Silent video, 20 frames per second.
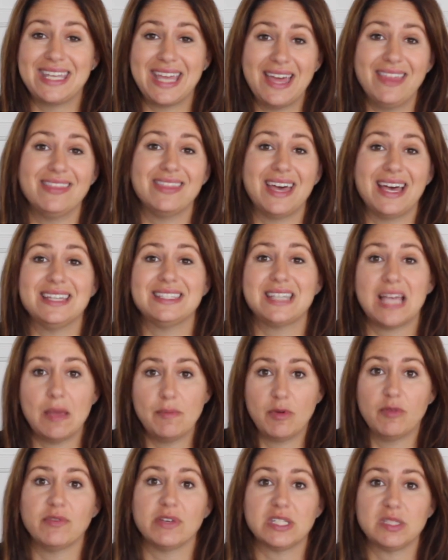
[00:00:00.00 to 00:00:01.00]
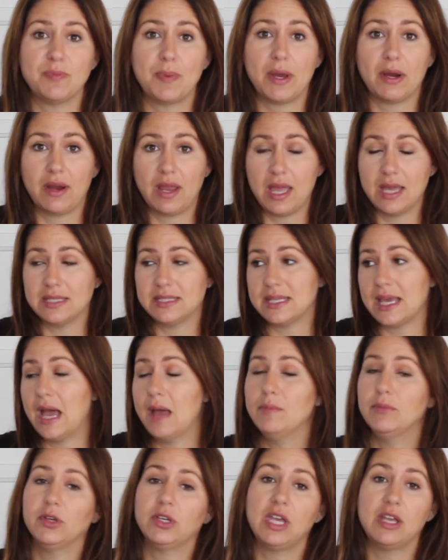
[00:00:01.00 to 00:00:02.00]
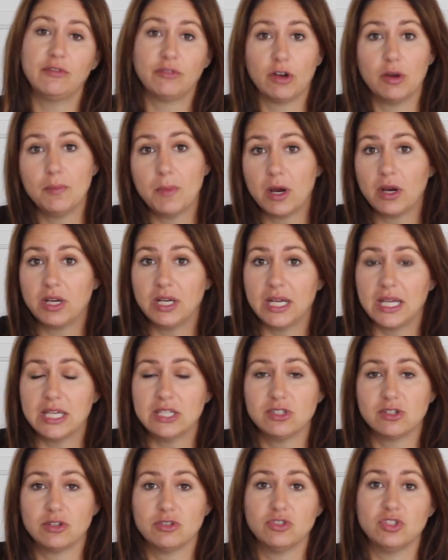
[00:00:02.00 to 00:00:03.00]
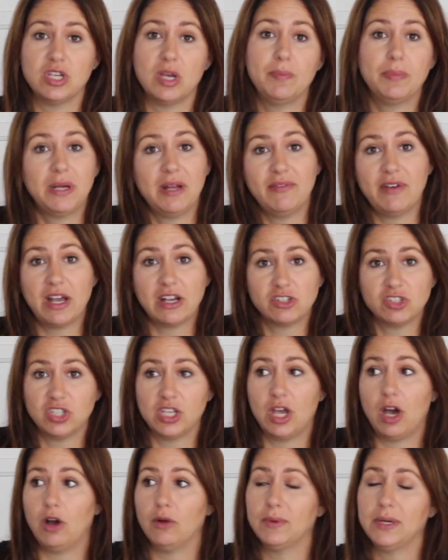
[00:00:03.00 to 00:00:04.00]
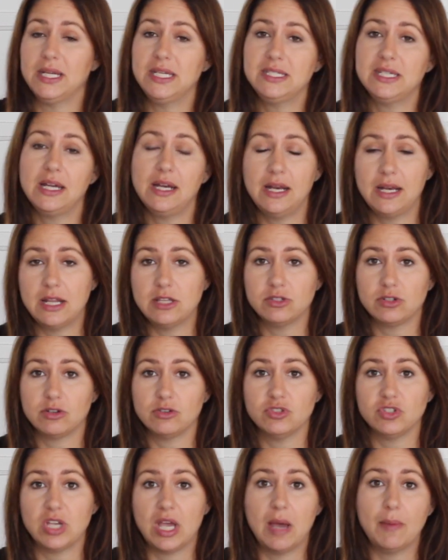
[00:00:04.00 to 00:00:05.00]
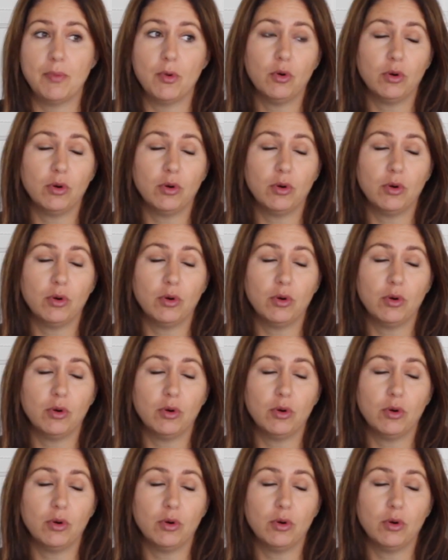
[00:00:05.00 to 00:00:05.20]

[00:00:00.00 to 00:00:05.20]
get that type of experience. I'm looking for a marketing internship and I've actually already done an internship,